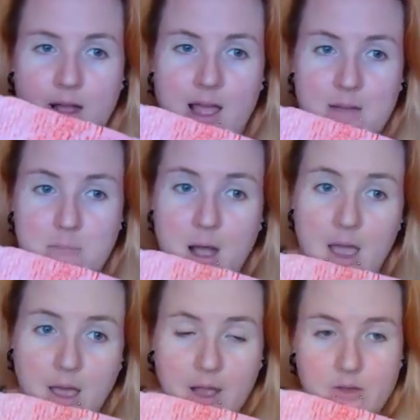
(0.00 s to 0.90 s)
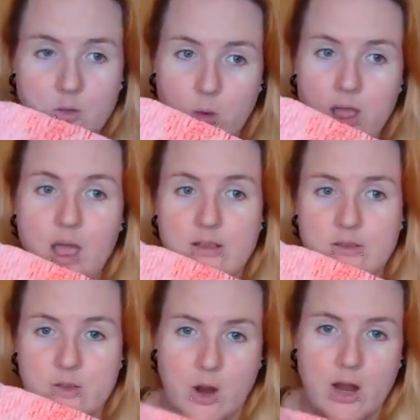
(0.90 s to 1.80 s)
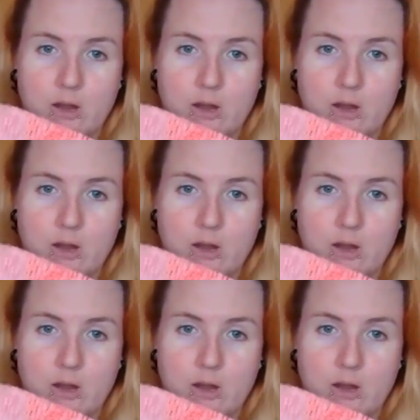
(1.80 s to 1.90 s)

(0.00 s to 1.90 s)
in my eyes, quite a stark